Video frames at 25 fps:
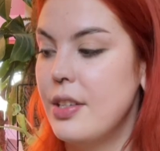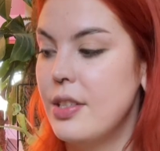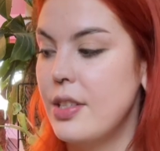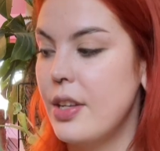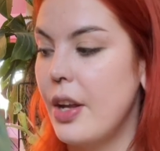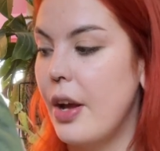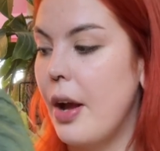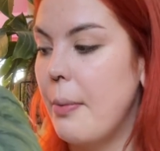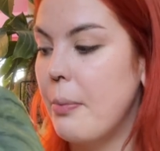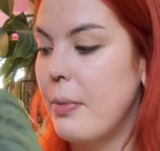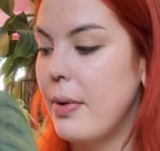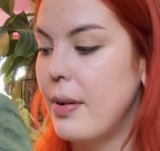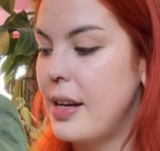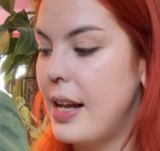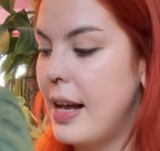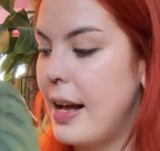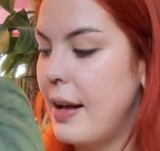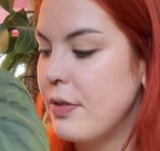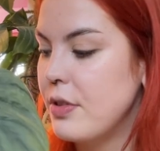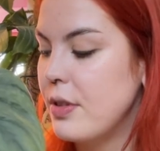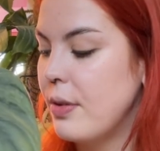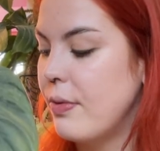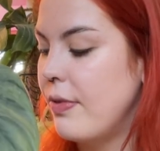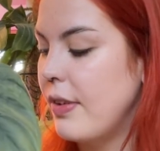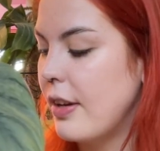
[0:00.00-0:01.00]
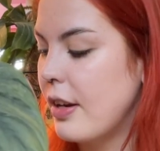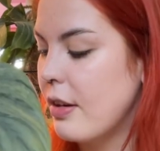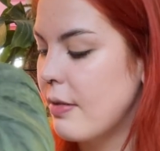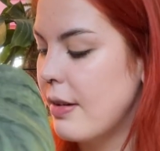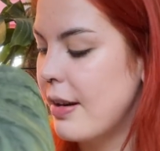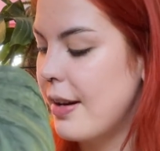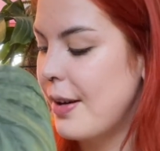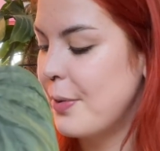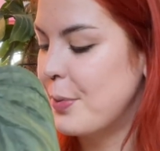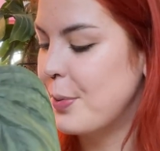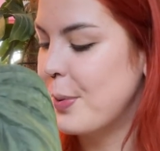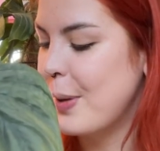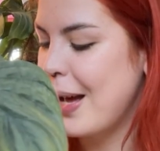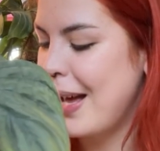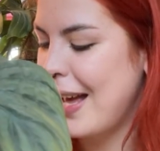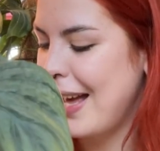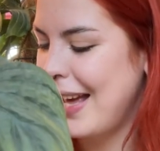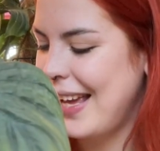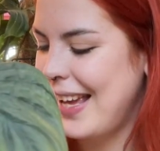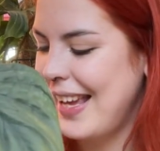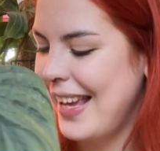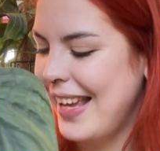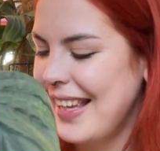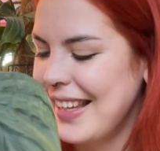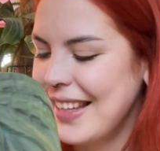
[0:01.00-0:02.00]
So I'm going to have to figure out a
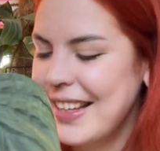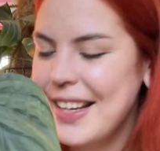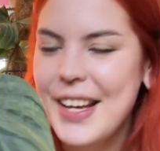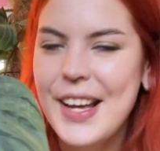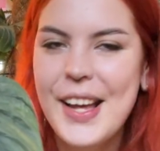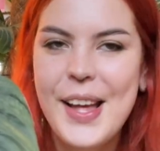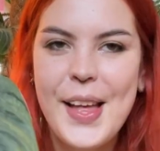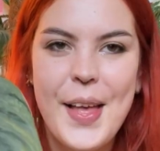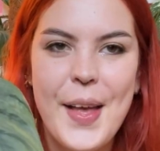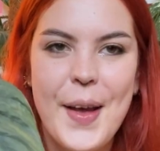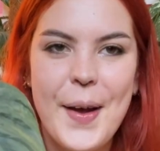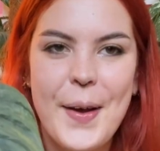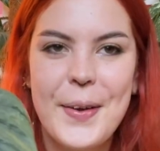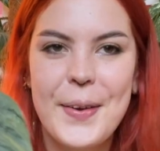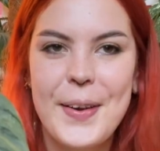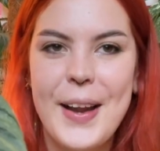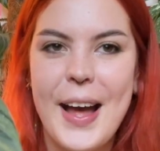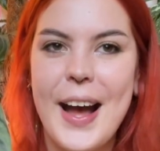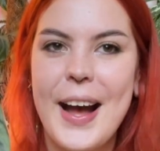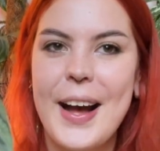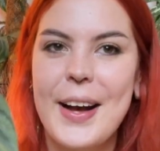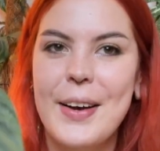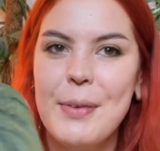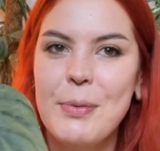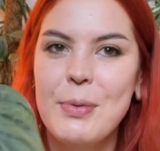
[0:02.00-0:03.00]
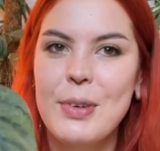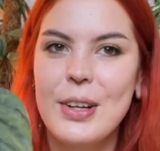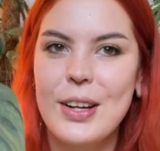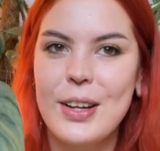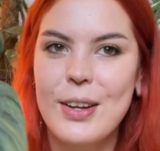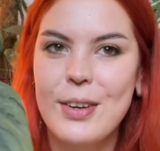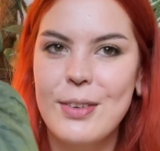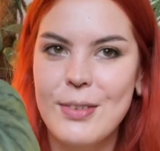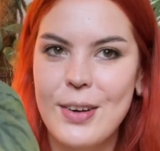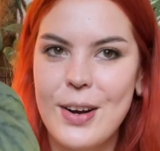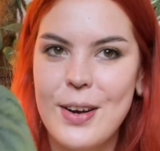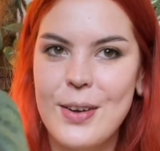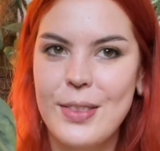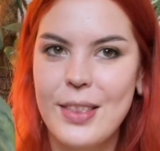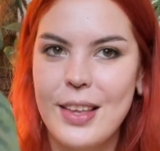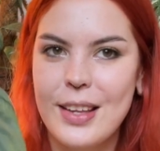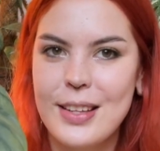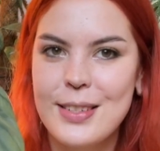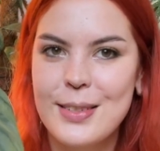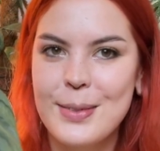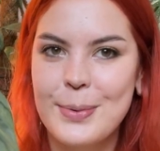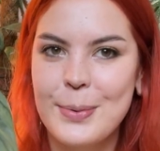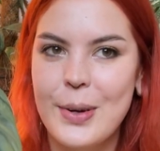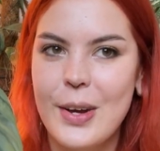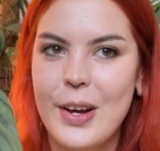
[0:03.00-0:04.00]
way on how I'm going to grow
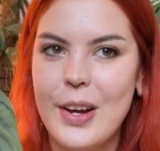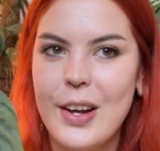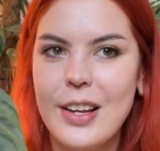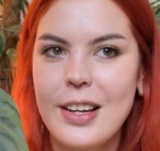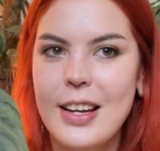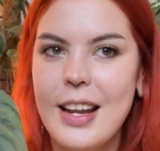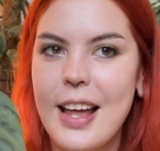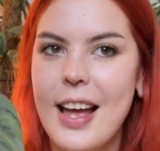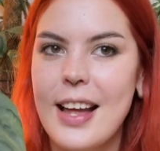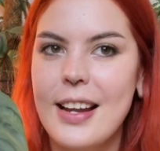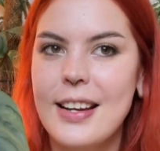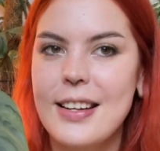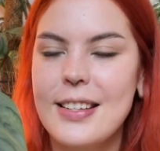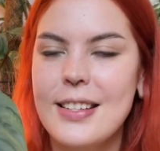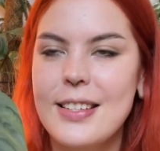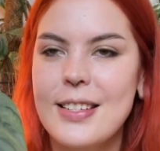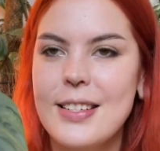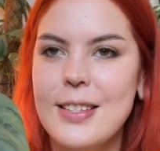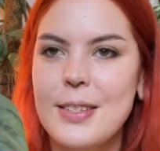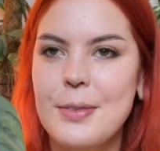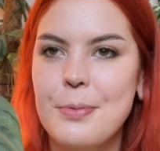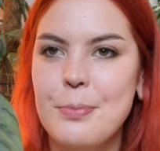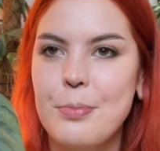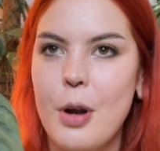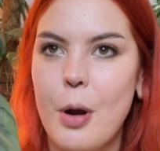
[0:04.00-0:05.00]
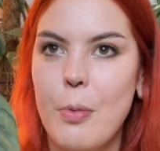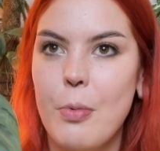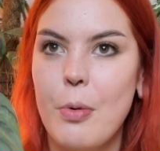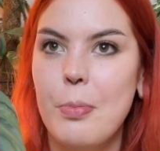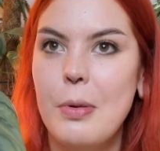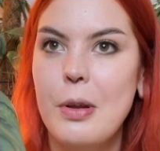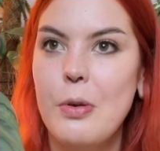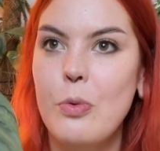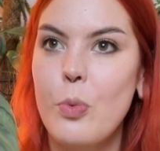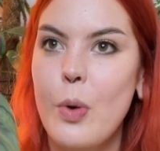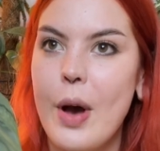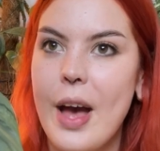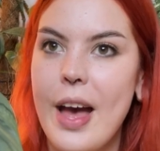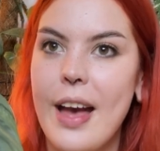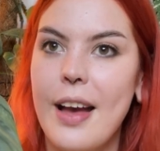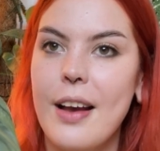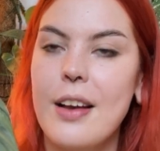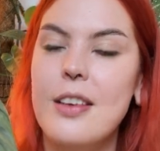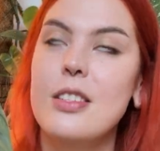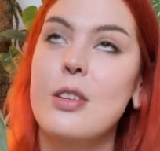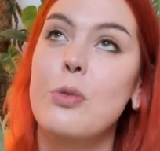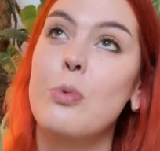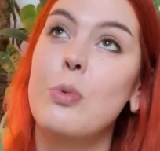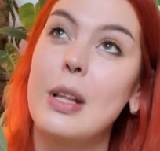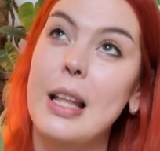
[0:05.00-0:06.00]
this one, and probably where,
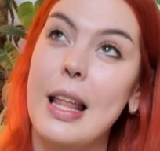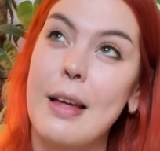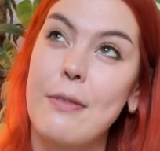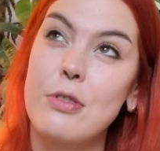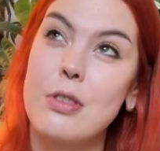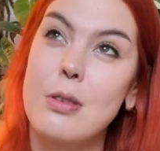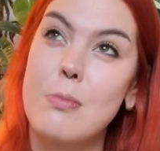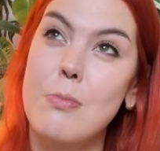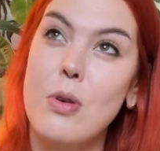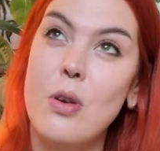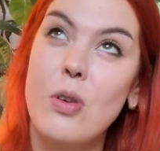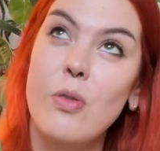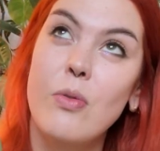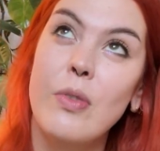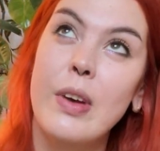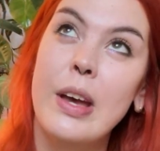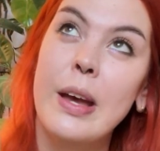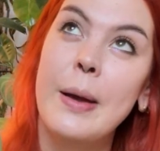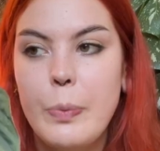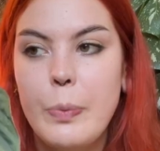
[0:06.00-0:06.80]
because I will have to move it.